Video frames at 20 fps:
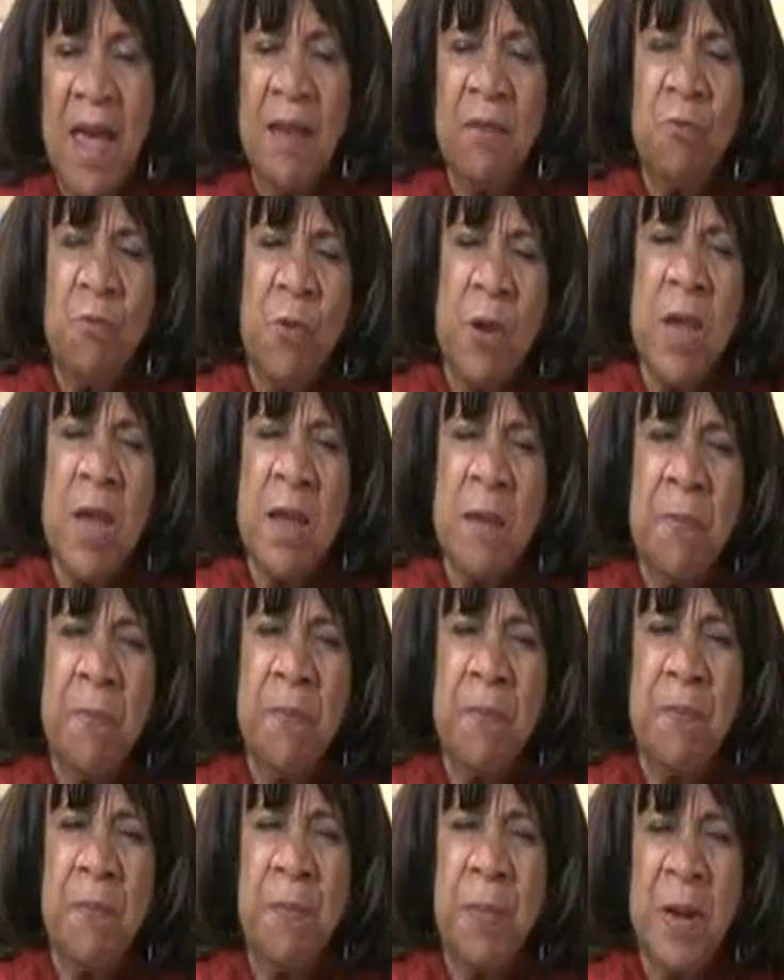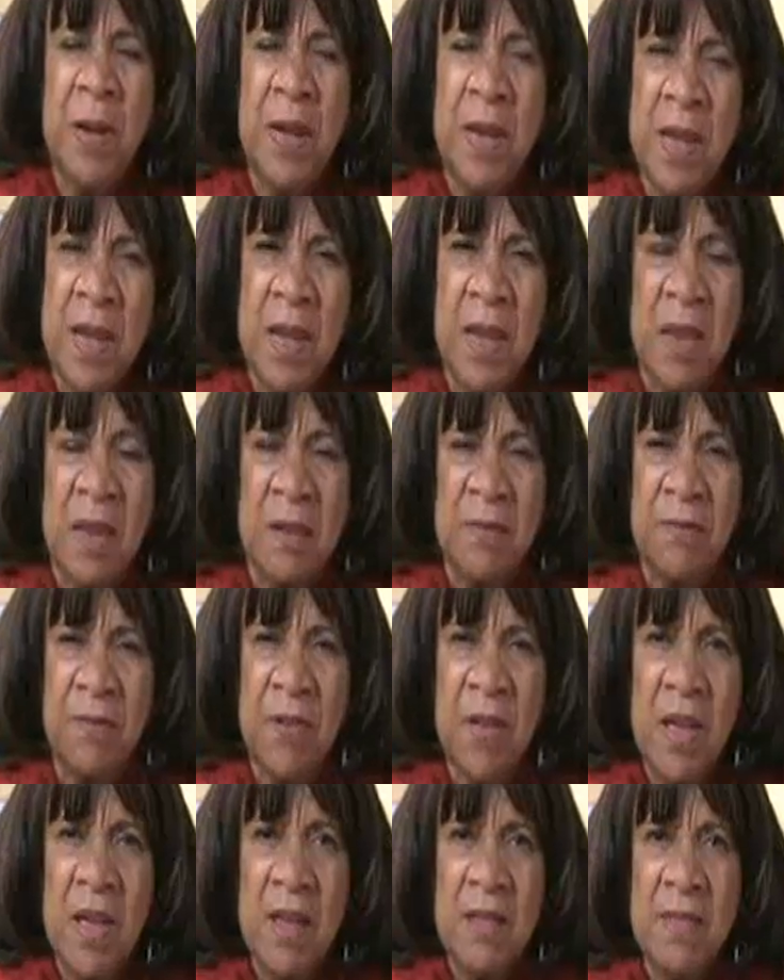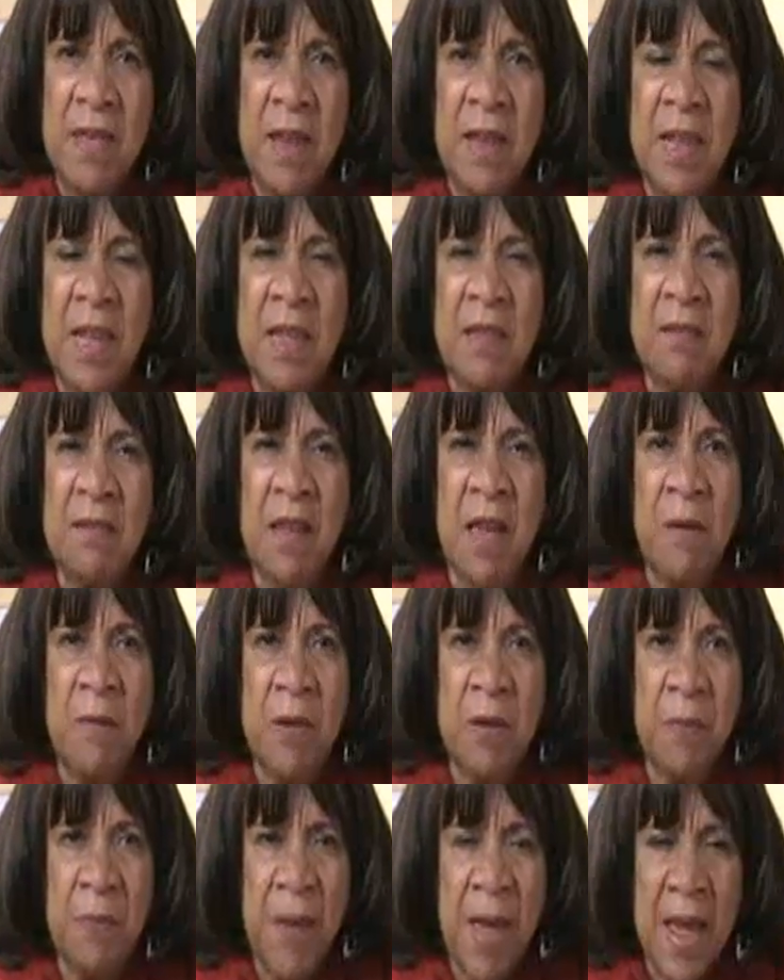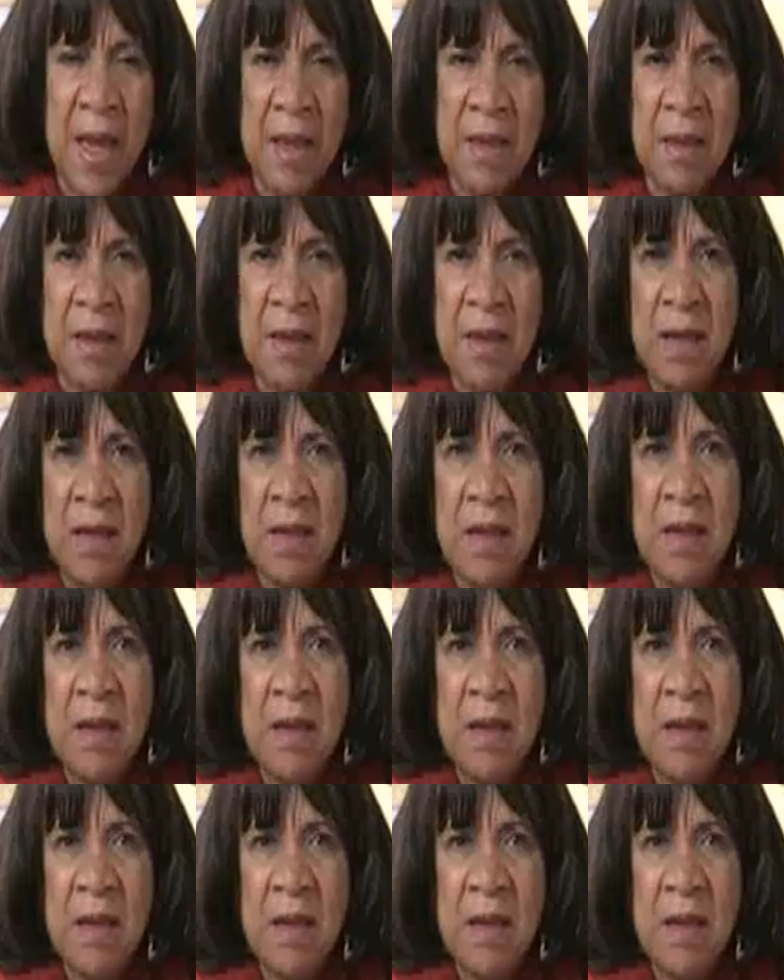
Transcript: And we believe that He's coming back